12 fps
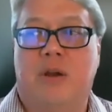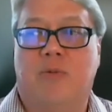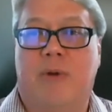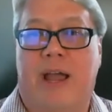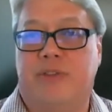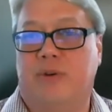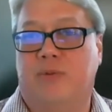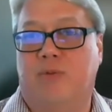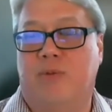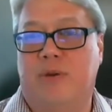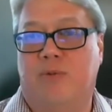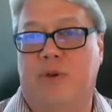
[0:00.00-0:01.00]
Rather,
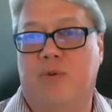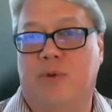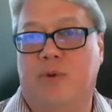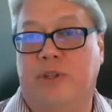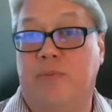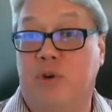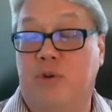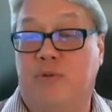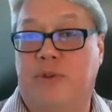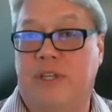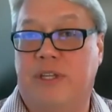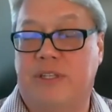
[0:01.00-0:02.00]
we really move
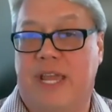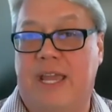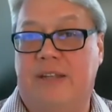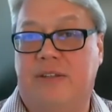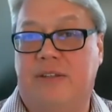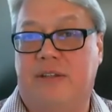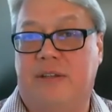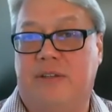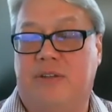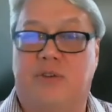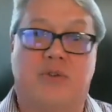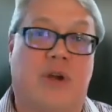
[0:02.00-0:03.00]
with intent
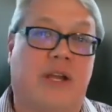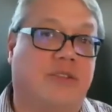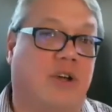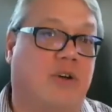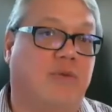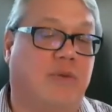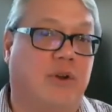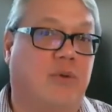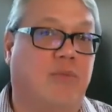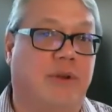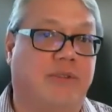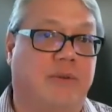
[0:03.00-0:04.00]
to try and solve real
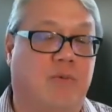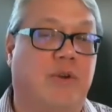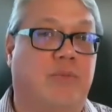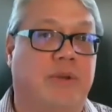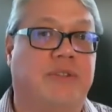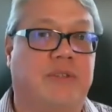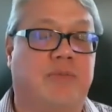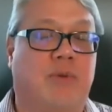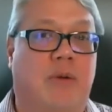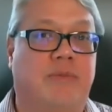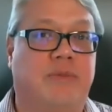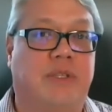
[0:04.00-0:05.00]
business
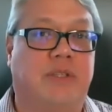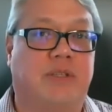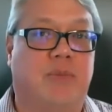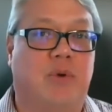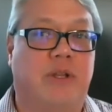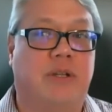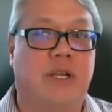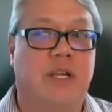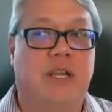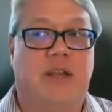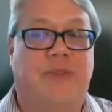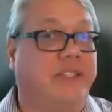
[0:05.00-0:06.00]
problems at this point.
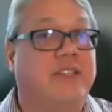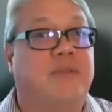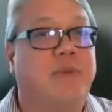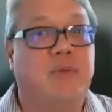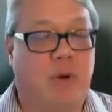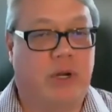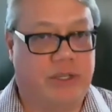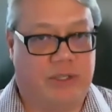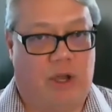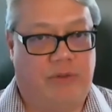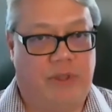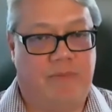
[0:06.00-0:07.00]
That doesn't mean we're going to
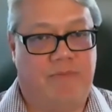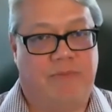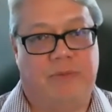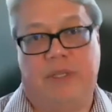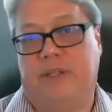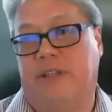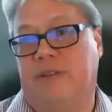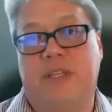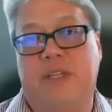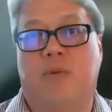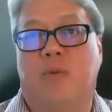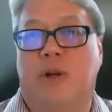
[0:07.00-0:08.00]
solve them. It doesn't
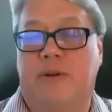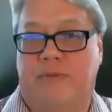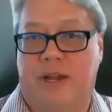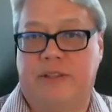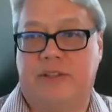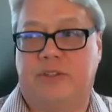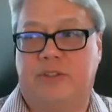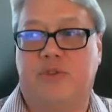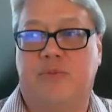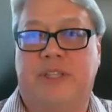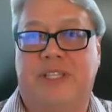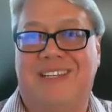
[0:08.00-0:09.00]
mean that we're going to find the
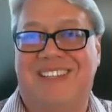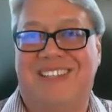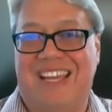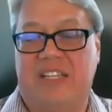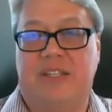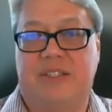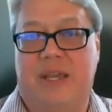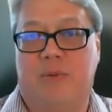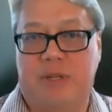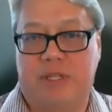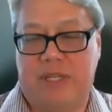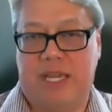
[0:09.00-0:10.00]
solution, but the intent is
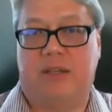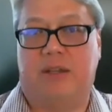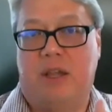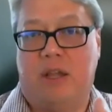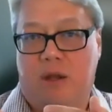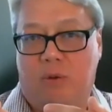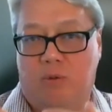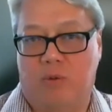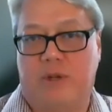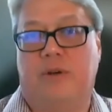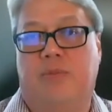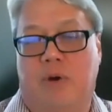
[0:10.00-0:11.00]
that we take
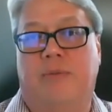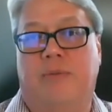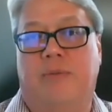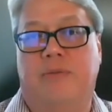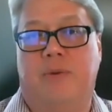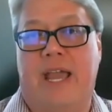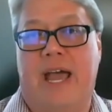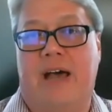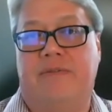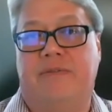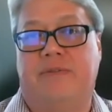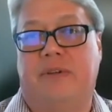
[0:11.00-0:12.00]
real problems that we
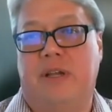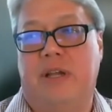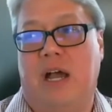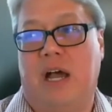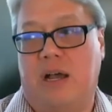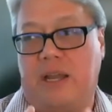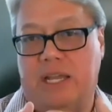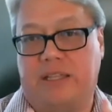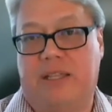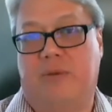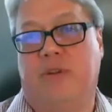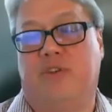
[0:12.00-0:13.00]
have
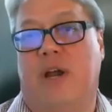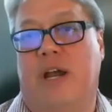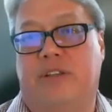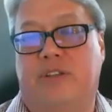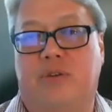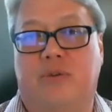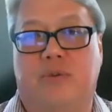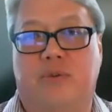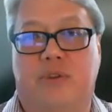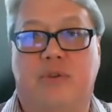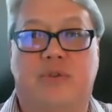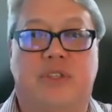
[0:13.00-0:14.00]
and that we try to
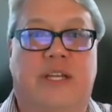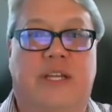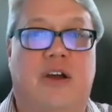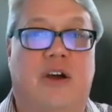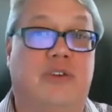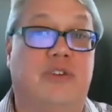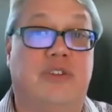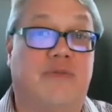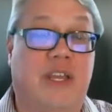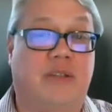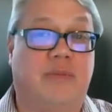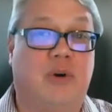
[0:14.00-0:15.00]
use the technologies
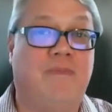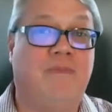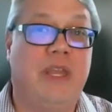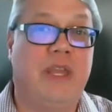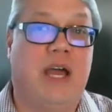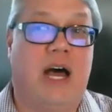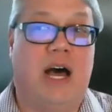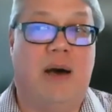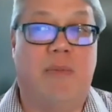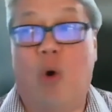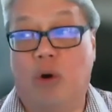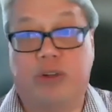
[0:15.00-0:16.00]
available
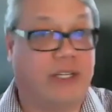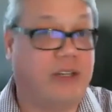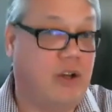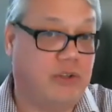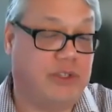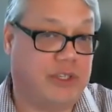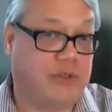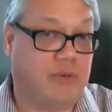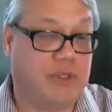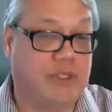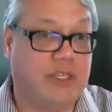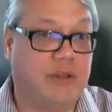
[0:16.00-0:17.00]
or technologies as
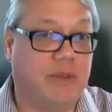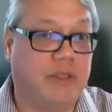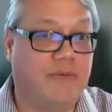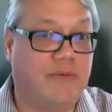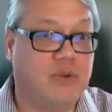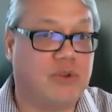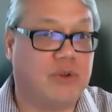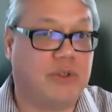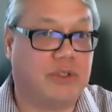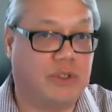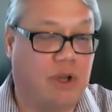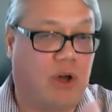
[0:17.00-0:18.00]
we see them in the future
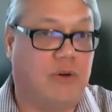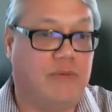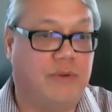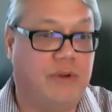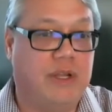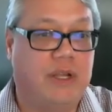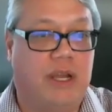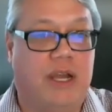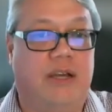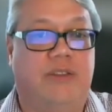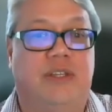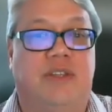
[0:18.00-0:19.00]
to solve
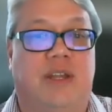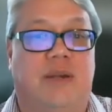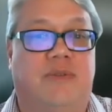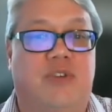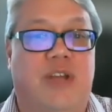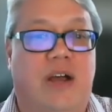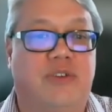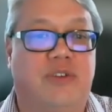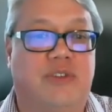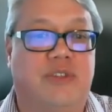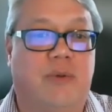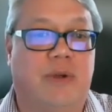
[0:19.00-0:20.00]
these types of
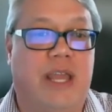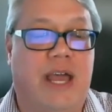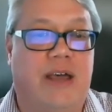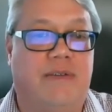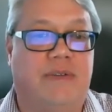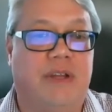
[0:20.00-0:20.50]
challenges that we have.